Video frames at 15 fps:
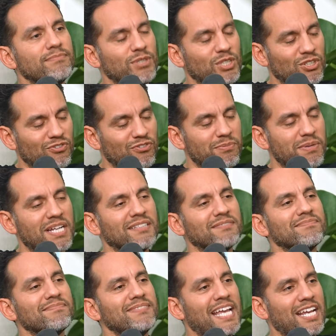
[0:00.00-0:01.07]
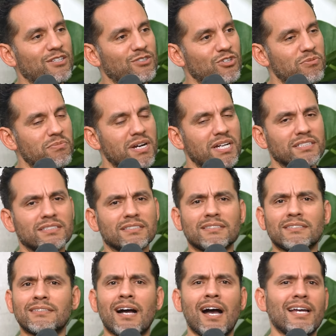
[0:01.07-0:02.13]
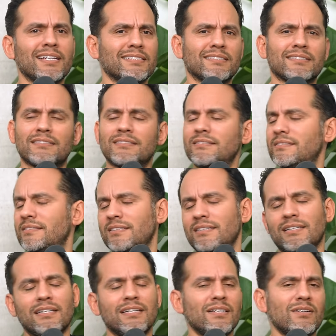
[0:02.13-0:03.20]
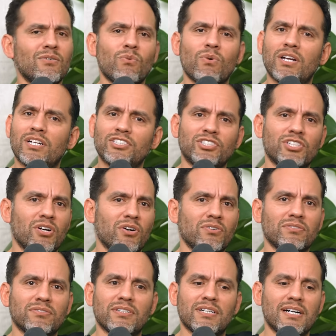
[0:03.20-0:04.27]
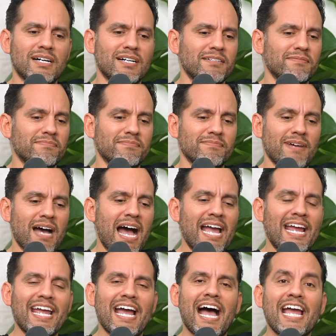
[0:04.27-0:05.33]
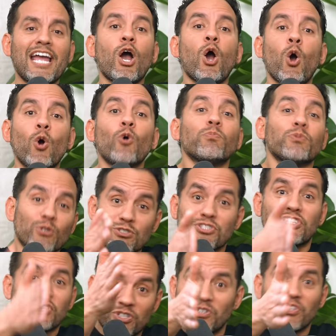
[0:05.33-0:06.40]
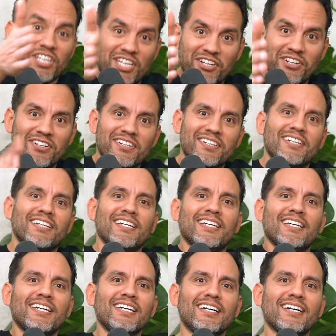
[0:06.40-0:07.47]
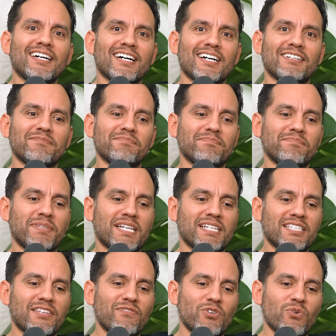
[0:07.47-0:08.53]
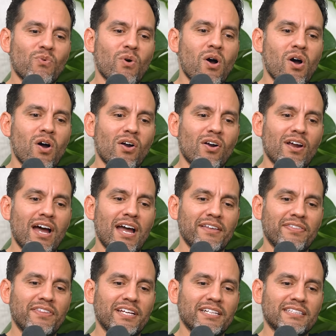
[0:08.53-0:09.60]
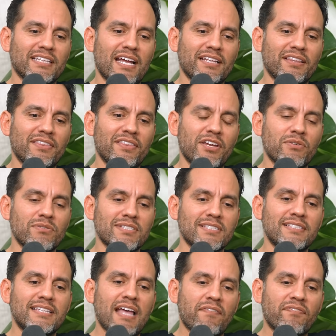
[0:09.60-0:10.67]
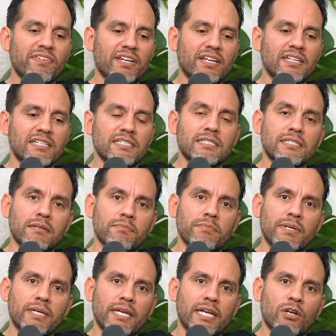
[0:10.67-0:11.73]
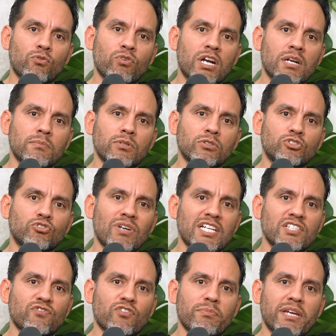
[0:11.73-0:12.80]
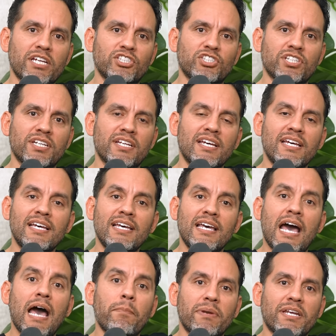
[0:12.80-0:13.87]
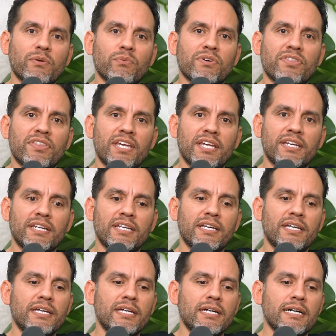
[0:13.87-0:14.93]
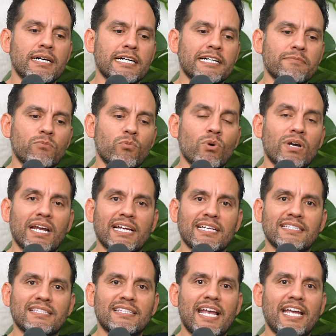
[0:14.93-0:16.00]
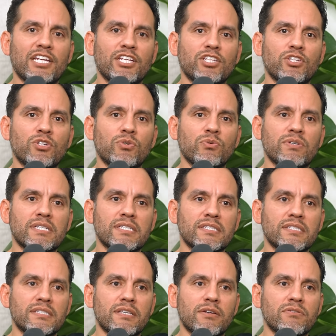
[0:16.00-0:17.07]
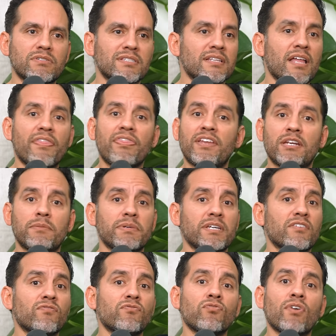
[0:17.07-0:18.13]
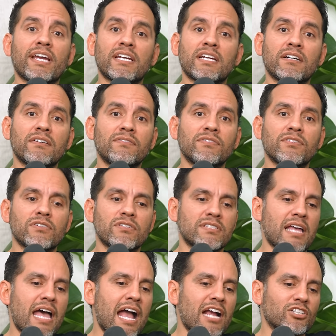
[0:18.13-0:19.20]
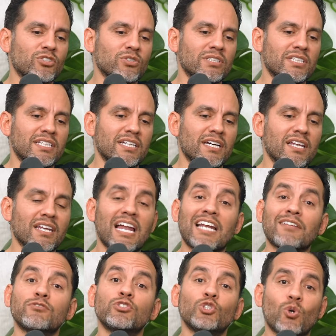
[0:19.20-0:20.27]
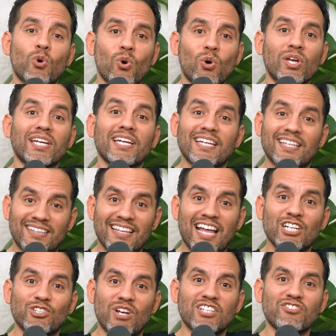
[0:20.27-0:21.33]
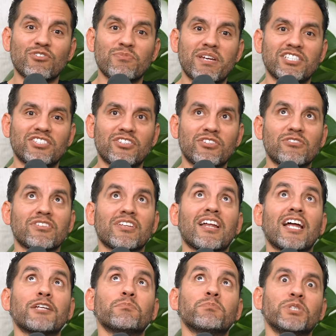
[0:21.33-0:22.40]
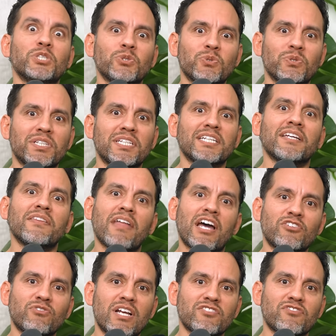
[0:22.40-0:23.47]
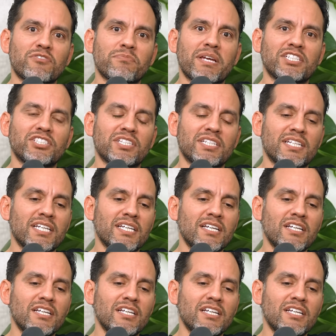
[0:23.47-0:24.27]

Beautiful, man. Thank you so much, guys. What a show! Um, I I hope you're still here, um, because if you are, I think that there is definitely some incredible transformation happening within. Um, what I can say to you is there is nothing to be afraid of. There's actually a lot of joy in that transformation. There's a lot of beauty in that transformation.